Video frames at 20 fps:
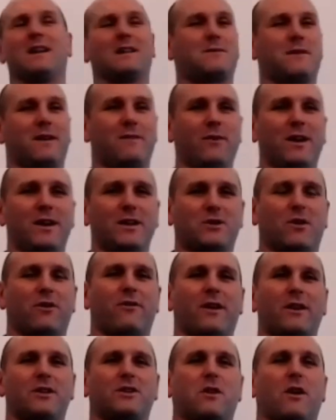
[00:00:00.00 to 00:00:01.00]
honest with each
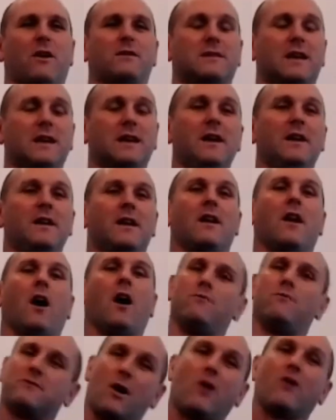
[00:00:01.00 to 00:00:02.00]
other. And she goes, the
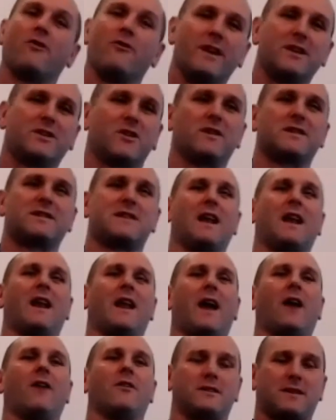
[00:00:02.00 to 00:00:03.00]
only reason you're still
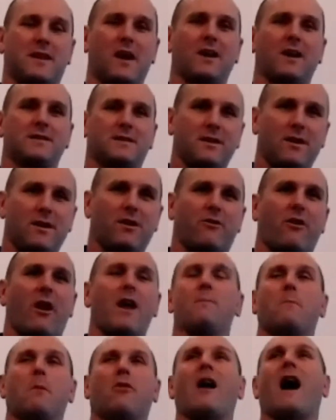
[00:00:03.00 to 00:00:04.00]
here is because you're
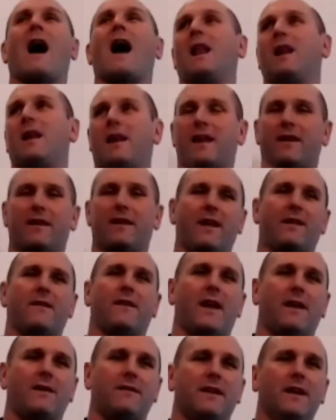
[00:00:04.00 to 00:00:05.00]
great morale
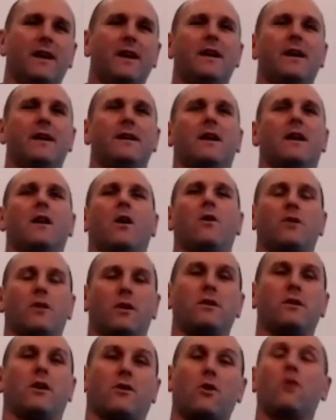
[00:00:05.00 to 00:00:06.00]
in
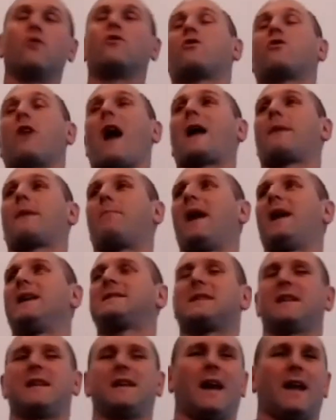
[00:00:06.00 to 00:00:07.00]
you're good crack
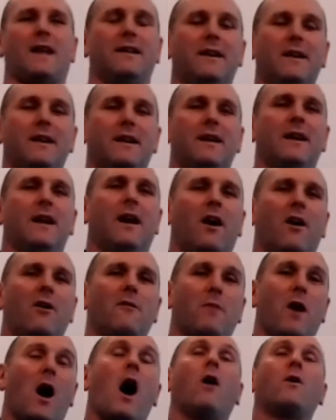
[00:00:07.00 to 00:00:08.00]
basically. And
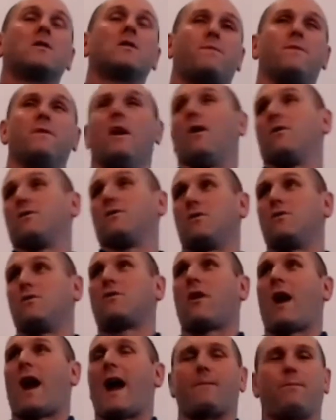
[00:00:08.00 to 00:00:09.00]
I've always been known as good
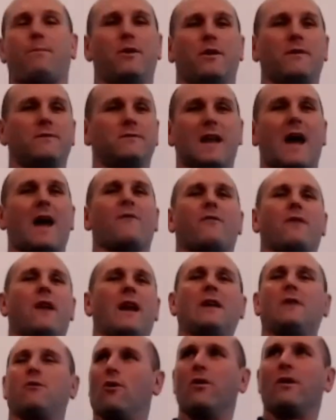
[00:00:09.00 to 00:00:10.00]
crack, but I was never
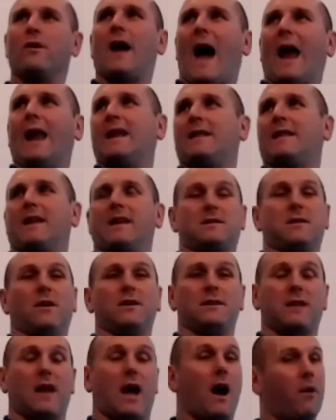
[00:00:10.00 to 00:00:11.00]
any good at anything. So
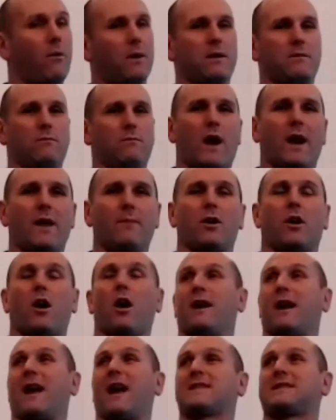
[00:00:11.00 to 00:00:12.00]
I said, when am I
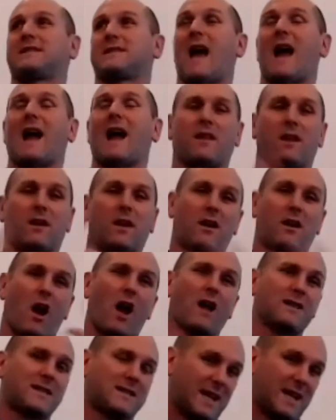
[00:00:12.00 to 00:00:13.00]
going to get sacked? And I
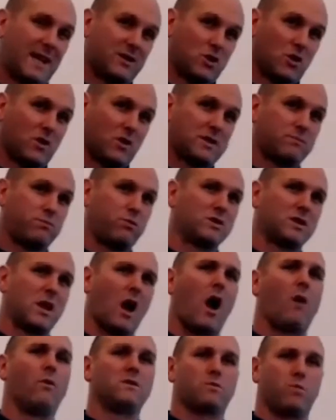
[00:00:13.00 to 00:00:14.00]
constantly just was
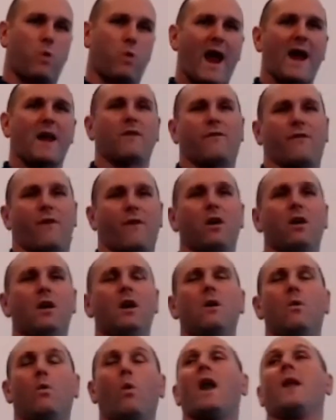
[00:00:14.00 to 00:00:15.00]
always waiting for
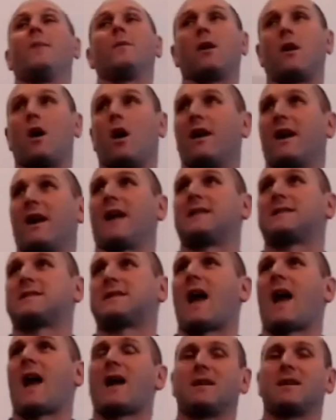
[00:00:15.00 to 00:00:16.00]
when am I going to get
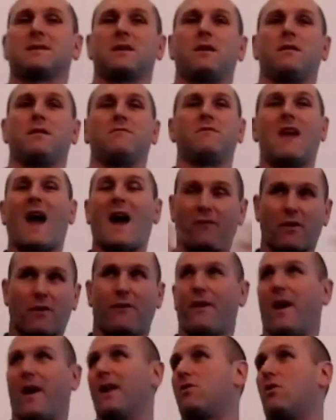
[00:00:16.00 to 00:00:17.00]
sacked, because I never
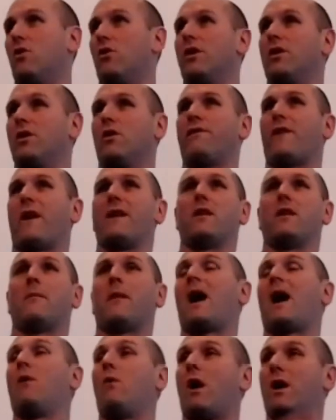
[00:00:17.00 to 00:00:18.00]
felt good enough at no
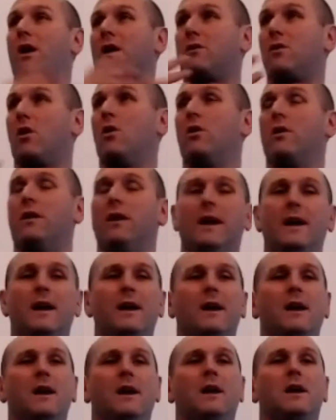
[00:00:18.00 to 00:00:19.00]
matter what I'd done.
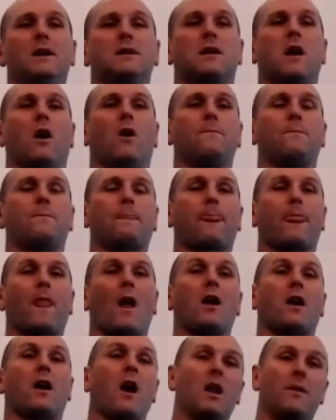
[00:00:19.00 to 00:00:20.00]
So
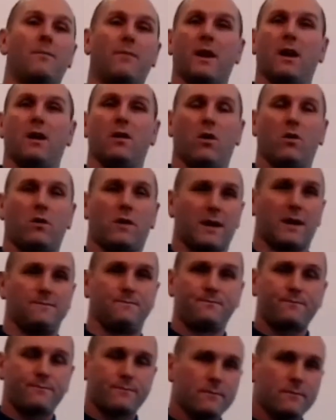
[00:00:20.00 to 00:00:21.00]
I got a bit of luck,
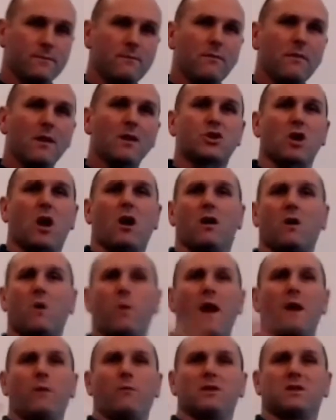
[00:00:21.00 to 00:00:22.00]
and Sean
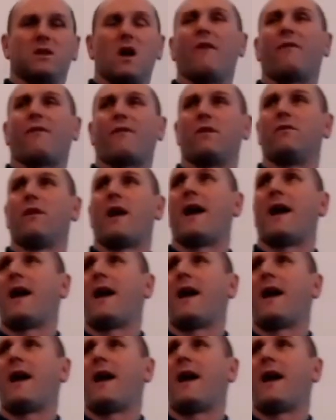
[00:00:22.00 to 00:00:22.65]
Quinn was offering